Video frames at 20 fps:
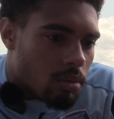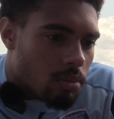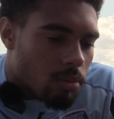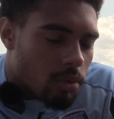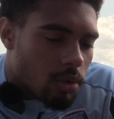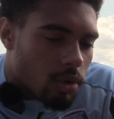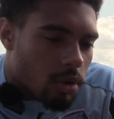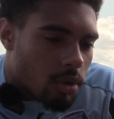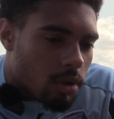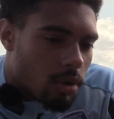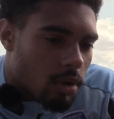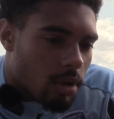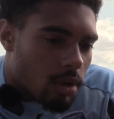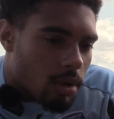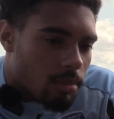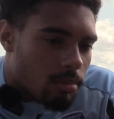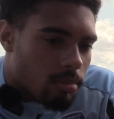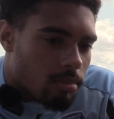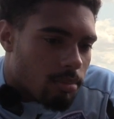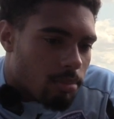
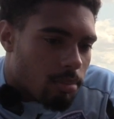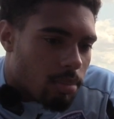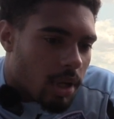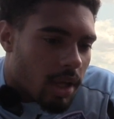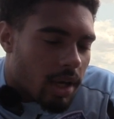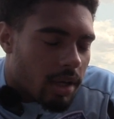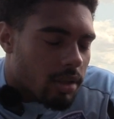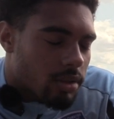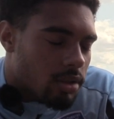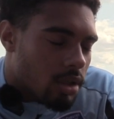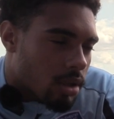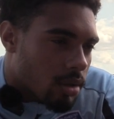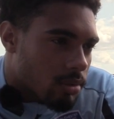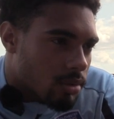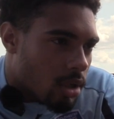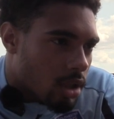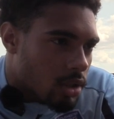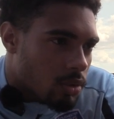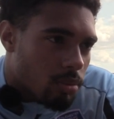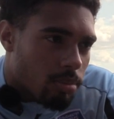playing the
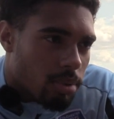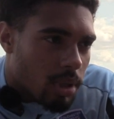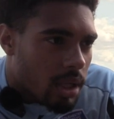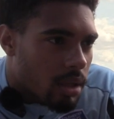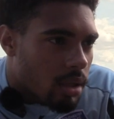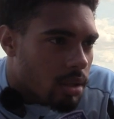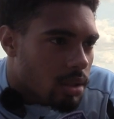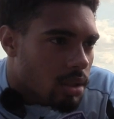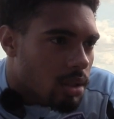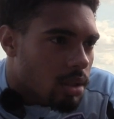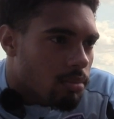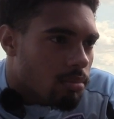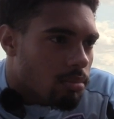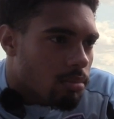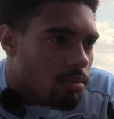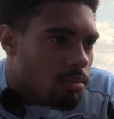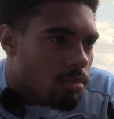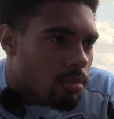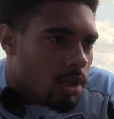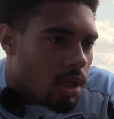circumstances, we're playing the team.
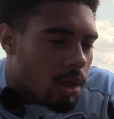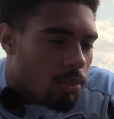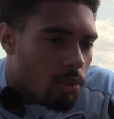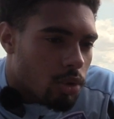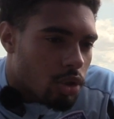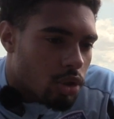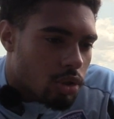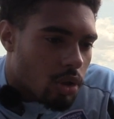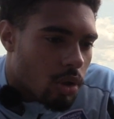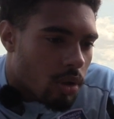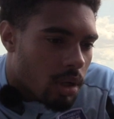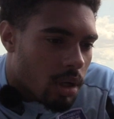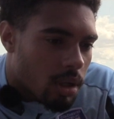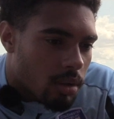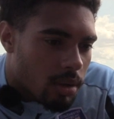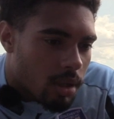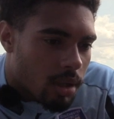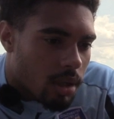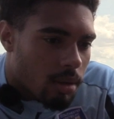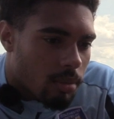And we're just going
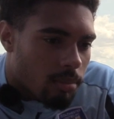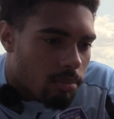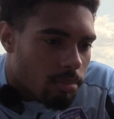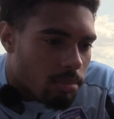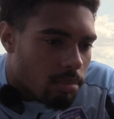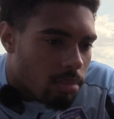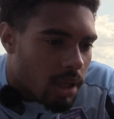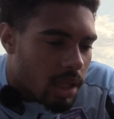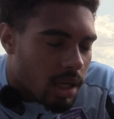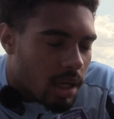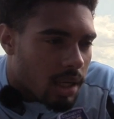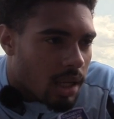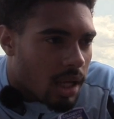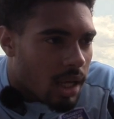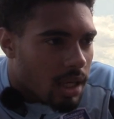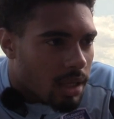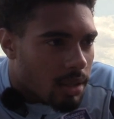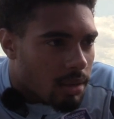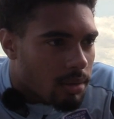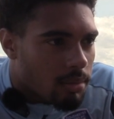out there playing
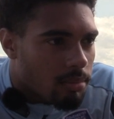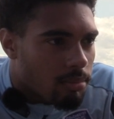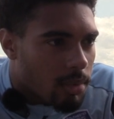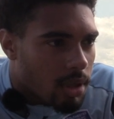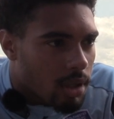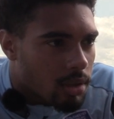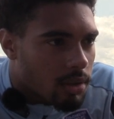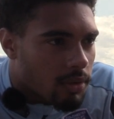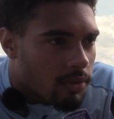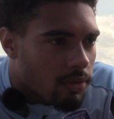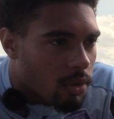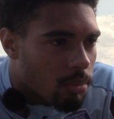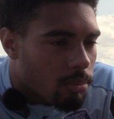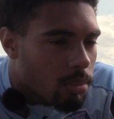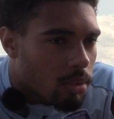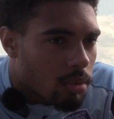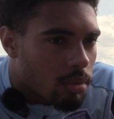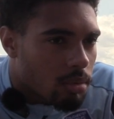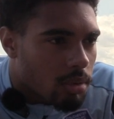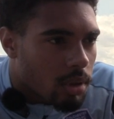90 minutes of
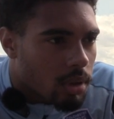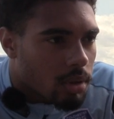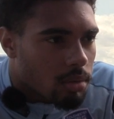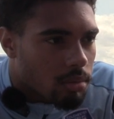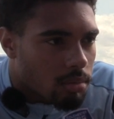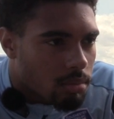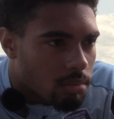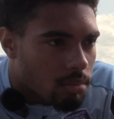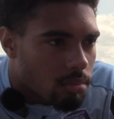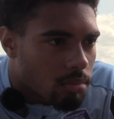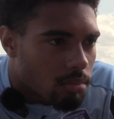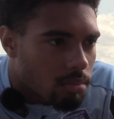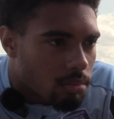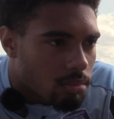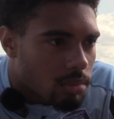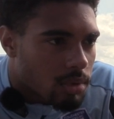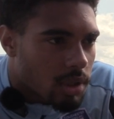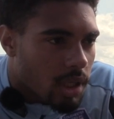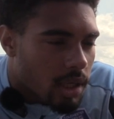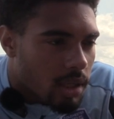football and
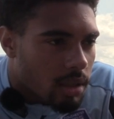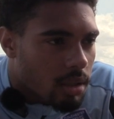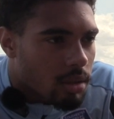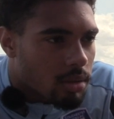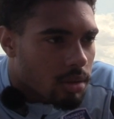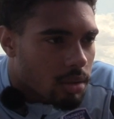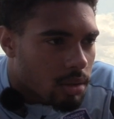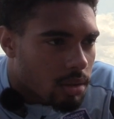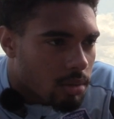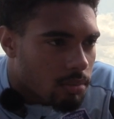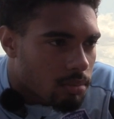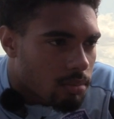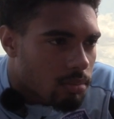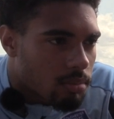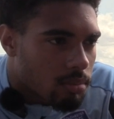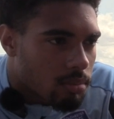taking it to them.